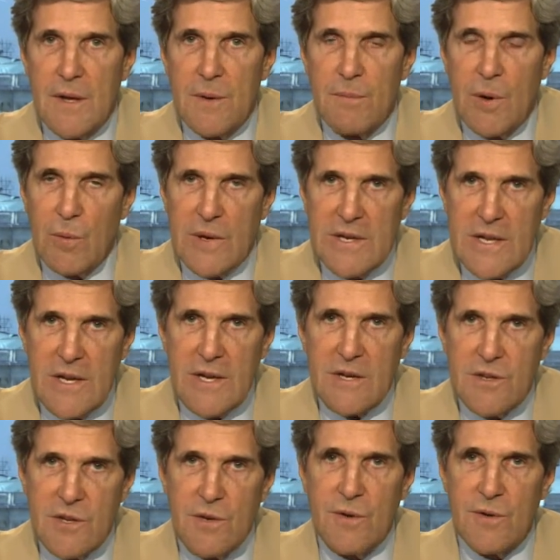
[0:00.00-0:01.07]
but we
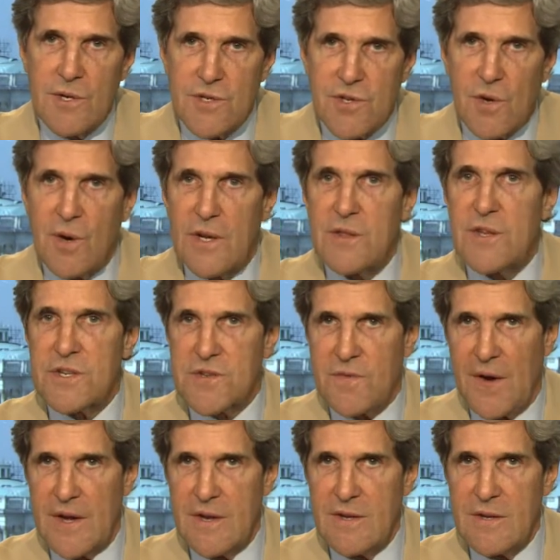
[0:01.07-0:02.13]
need you to join this
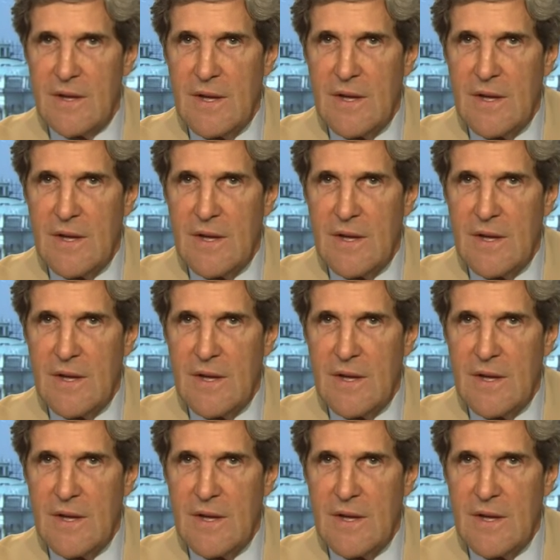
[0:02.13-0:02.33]
fight